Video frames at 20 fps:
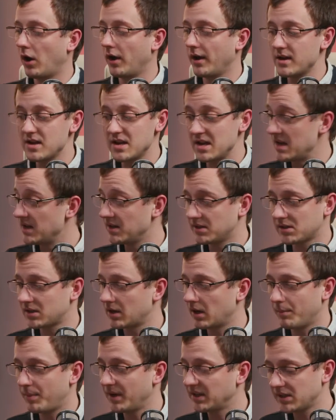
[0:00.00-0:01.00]
It is still
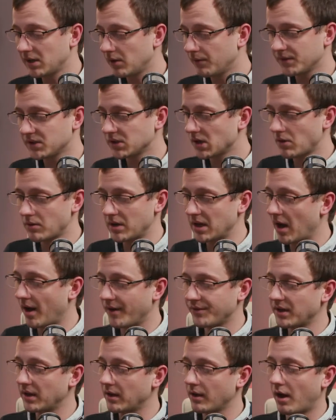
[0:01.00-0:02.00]
a big deal for Sony. I
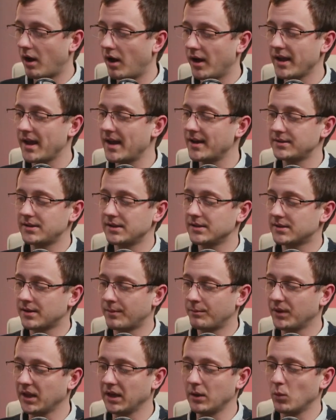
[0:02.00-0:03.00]
think IS is
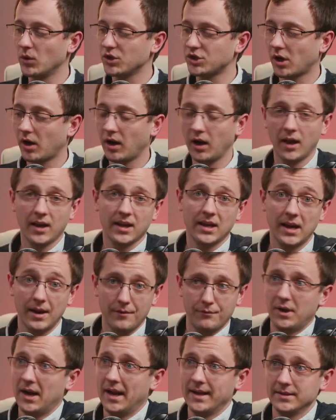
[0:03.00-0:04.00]
something which I like in
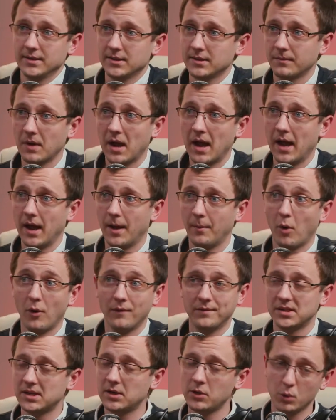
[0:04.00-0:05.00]
every lens.
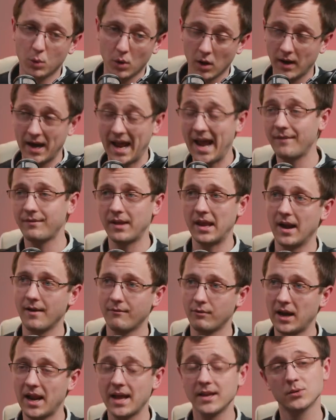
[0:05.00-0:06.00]
Obviously, you can't have it in
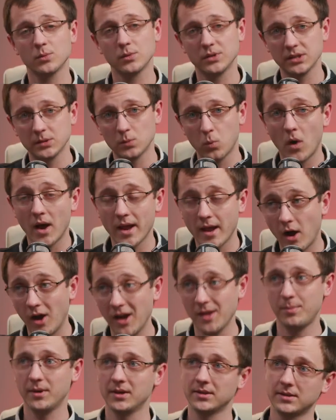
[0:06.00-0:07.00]
every lens, which is why
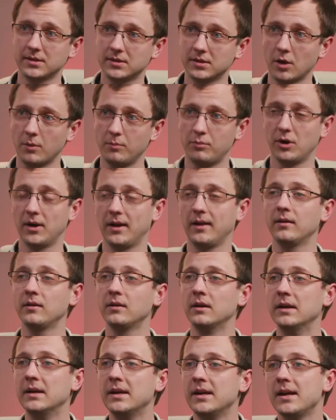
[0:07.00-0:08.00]
IBIS is so brilliant,
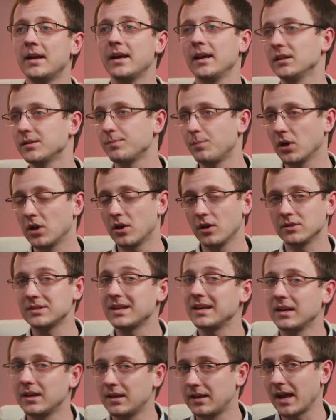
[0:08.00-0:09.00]
is because
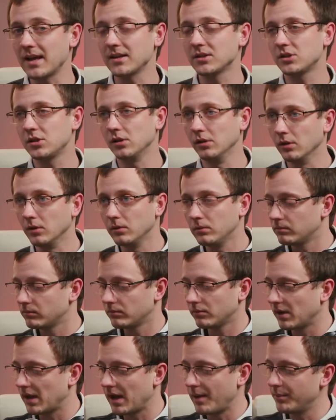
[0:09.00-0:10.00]
it gets you
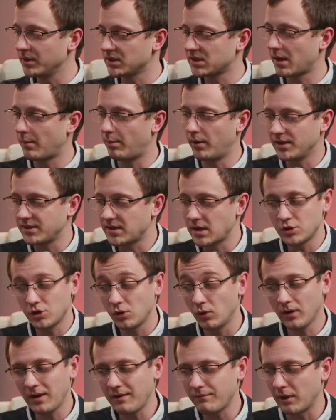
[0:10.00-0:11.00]
image stabilization
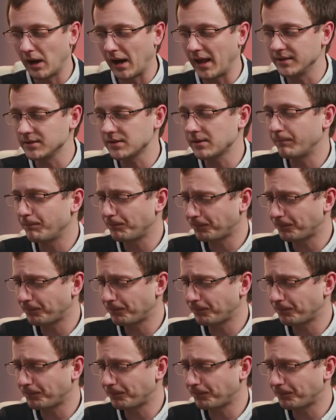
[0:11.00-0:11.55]
on every lens.